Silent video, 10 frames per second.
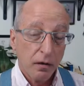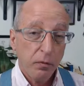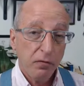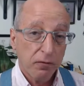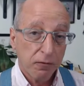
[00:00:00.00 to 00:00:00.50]

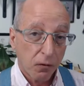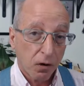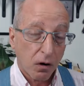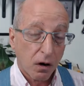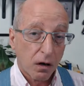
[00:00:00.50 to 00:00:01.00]

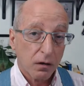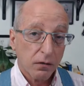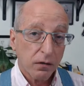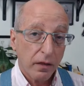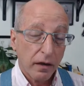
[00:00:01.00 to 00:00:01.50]
before
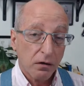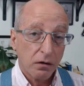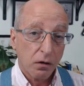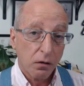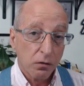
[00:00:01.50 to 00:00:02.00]
they
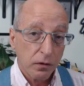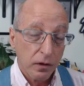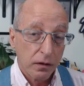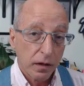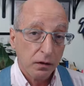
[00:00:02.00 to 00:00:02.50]

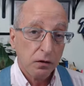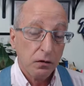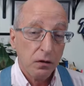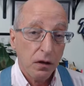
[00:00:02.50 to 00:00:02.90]
couldn't